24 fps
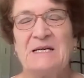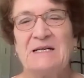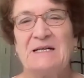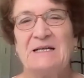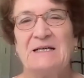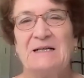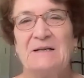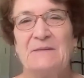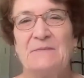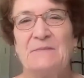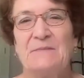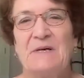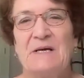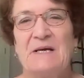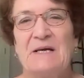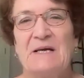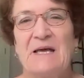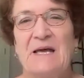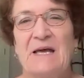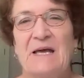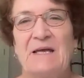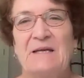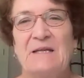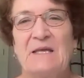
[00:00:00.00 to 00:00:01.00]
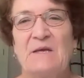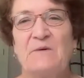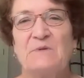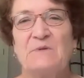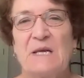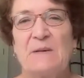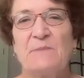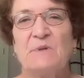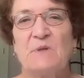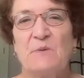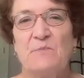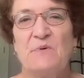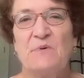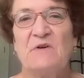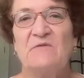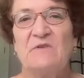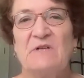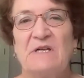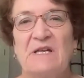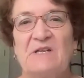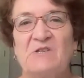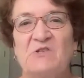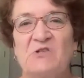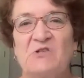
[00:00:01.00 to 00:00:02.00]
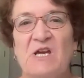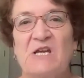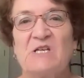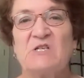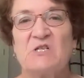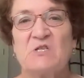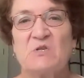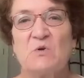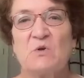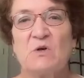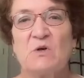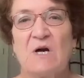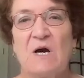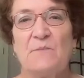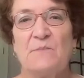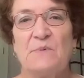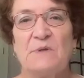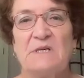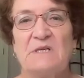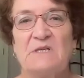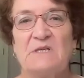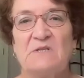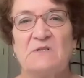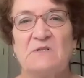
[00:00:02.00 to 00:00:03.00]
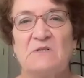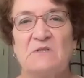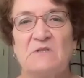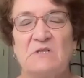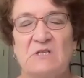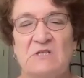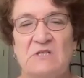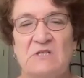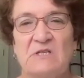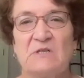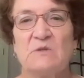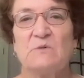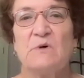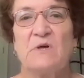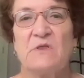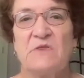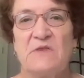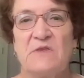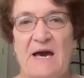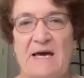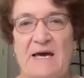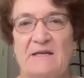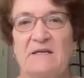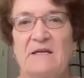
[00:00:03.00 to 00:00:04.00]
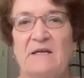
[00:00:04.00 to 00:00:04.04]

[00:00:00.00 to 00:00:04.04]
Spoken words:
and he was able to pivot and change his whole company to deal with that.